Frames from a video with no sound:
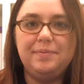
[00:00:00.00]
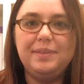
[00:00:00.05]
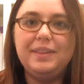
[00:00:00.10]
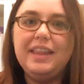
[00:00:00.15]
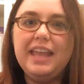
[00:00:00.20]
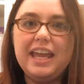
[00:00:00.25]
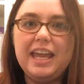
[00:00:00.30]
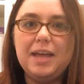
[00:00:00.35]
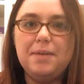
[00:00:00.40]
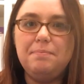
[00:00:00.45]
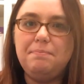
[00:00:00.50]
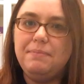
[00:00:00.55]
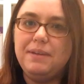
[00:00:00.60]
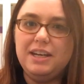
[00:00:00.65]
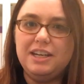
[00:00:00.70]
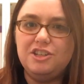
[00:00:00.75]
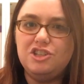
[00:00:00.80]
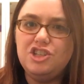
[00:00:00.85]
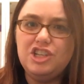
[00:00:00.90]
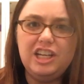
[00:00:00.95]
lamp
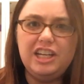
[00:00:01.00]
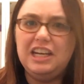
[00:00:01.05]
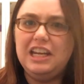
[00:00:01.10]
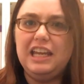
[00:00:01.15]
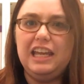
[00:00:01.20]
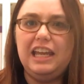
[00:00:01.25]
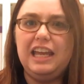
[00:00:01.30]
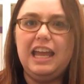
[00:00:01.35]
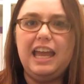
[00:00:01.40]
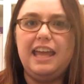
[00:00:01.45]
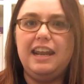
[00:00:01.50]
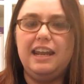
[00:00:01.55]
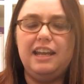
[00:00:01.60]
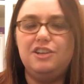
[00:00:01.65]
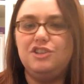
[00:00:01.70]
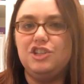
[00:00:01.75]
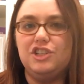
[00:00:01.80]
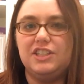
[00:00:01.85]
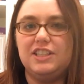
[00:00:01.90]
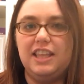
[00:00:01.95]
and a genie, and I
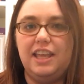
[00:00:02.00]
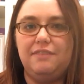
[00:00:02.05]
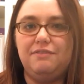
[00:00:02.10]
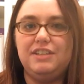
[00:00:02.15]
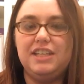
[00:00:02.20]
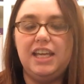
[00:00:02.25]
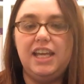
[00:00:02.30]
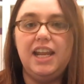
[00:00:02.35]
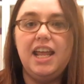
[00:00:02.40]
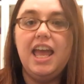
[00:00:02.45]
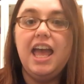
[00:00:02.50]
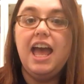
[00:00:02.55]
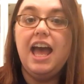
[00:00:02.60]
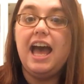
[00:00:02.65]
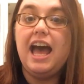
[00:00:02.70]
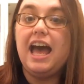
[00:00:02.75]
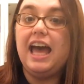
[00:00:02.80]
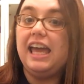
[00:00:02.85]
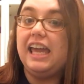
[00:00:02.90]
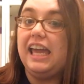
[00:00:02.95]
just loved it.
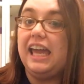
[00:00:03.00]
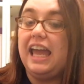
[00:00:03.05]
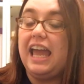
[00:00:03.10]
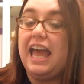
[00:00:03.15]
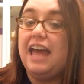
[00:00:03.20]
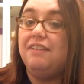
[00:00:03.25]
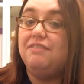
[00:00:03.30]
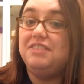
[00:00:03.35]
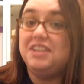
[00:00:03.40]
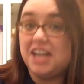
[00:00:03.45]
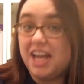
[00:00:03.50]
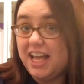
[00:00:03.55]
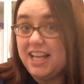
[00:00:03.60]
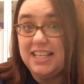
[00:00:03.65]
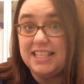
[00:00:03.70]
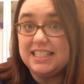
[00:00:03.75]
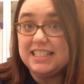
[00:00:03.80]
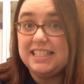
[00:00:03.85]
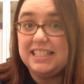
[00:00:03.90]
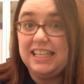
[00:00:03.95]
I have
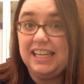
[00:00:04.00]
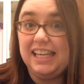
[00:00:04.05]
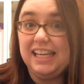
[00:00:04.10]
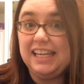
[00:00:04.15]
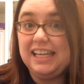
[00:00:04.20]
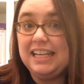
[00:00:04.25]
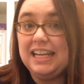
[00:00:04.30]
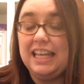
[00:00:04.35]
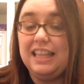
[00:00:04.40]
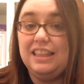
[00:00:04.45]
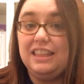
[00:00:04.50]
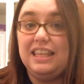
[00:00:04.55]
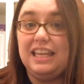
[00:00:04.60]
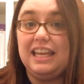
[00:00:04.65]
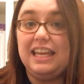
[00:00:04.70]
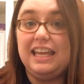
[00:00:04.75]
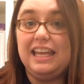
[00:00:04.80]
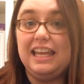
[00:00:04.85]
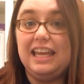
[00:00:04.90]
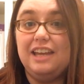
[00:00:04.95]
not seen
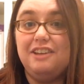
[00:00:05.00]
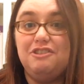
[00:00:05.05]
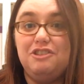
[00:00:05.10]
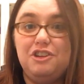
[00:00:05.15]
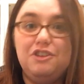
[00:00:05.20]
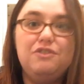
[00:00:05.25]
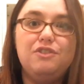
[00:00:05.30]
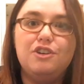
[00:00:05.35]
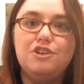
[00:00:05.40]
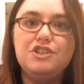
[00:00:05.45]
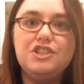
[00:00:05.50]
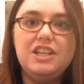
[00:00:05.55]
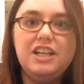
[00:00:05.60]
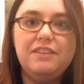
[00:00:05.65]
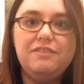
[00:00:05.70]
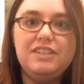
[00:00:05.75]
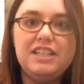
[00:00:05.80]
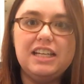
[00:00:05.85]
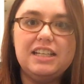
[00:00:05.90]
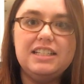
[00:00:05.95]
the new version
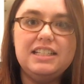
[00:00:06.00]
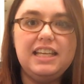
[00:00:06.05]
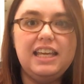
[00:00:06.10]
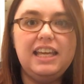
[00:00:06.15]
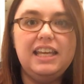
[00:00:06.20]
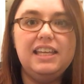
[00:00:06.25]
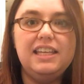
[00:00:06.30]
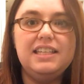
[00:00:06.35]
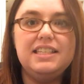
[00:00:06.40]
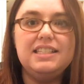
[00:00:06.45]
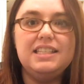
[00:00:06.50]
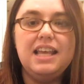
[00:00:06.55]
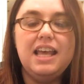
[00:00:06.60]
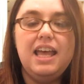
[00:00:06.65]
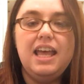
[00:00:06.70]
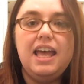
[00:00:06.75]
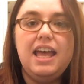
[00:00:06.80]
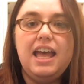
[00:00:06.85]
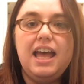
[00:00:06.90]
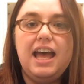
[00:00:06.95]
of Ducktales.
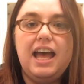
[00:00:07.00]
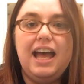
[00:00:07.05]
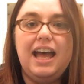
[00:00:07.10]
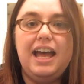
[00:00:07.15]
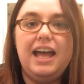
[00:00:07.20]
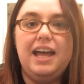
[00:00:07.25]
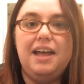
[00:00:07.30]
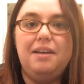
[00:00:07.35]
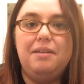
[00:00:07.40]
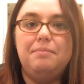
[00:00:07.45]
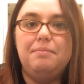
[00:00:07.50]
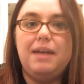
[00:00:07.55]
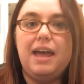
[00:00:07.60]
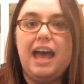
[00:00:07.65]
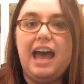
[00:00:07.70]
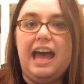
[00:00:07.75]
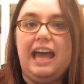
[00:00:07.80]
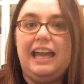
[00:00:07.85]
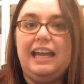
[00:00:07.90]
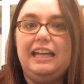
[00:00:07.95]

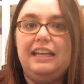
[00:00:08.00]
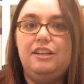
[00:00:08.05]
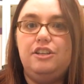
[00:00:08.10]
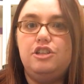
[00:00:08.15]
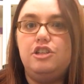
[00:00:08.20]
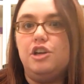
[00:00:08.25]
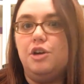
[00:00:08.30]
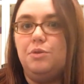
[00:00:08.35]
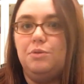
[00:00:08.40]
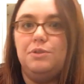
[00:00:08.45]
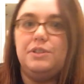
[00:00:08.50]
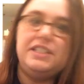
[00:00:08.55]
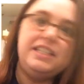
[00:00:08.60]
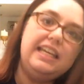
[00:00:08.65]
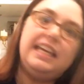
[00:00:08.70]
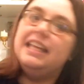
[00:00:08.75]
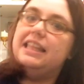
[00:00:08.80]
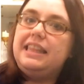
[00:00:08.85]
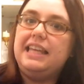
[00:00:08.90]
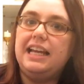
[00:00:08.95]
I don't
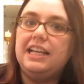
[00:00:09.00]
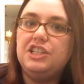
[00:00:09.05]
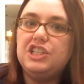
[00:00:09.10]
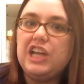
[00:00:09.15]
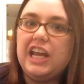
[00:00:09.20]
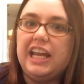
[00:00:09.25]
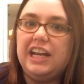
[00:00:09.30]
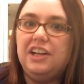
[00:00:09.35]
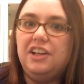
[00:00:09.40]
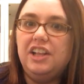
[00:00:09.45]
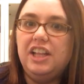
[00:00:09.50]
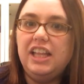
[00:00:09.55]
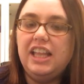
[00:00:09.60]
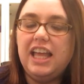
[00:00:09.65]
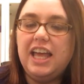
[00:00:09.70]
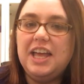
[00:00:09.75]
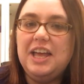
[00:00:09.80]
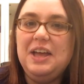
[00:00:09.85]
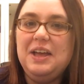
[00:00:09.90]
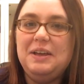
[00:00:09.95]
get that channel,
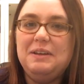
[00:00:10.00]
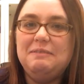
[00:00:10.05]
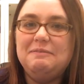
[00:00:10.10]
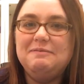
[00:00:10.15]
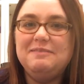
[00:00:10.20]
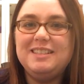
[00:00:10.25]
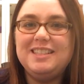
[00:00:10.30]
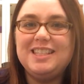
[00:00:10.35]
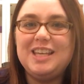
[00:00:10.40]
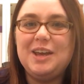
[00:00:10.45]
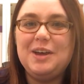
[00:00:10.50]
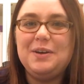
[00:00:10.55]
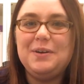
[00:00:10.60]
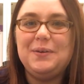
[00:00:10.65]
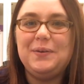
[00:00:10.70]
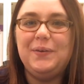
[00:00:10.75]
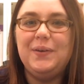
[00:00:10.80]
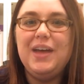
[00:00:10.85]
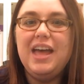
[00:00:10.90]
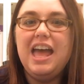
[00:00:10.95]

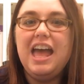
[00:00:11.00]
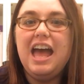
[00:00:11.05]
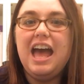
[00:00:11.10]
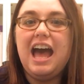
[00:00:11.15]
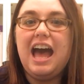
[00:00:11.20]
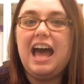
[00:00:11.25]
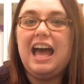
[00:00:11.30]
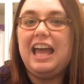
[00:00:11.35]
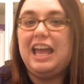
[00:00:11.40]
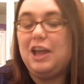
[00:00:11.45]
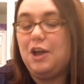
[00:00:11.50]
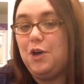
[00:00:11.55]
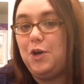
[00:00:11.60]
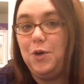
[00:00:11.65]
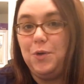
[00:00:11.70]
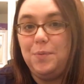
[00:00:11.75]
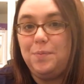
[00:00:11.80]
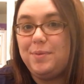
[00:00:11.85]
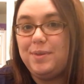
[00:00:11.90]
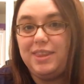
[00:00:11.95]
so I
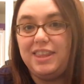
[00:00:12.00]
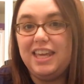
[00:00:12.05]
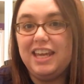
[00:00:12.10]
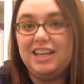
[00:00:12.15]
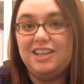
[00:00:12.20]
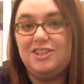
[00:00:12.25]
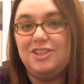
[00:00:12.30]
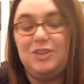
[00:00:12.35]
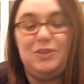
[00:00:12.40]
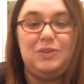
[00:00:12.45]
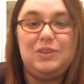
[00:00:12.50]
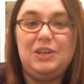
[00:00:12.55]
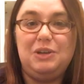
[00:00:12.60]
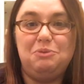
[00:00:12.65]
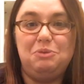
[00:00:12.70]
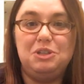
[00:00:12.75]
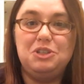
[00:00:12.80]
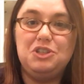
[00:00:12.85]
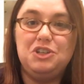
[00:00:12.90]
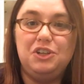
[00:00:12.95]
hope they do the
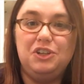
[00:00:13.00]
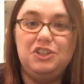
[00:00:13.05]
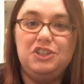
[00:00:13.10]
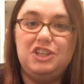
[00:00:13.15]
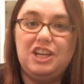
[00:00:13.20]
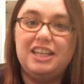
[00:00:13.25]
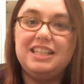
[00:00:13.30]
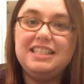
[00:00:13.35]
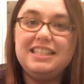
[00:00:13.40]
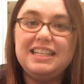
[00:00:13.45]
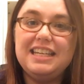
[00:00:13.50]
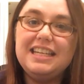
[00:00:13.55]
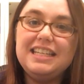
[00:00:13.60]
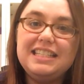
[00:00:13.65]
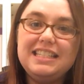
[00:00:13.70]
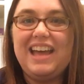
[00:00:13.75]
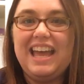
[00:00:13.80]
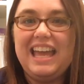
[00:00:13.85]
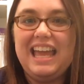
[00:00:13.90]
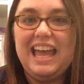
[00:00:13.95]
original
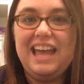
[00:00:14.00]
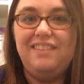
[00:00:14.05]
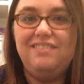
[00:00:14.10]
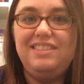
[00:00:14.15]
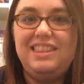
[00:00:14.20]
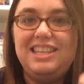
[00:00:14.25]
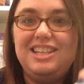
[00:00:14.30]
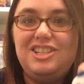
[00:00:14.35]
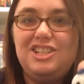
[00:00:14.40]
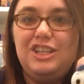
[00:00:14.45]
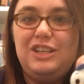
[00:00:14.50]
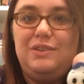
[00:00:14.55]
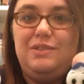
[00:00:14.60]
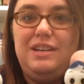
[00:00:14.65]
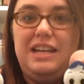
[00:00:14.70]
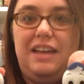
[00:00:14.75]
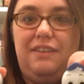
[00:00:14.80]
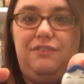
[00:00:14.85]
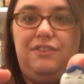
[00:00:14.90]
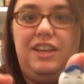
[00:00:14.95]
justice. I have the two
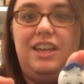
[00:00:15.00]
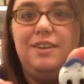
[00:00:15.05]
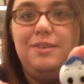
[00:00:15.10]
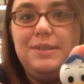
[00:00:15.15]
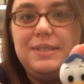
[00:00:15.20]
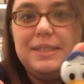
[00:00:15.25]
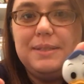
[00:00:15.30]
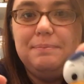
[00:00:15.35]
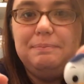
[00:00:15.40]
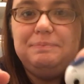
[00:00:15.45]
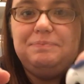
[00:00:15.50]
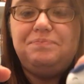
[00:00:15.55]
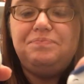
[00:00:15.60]
nephews.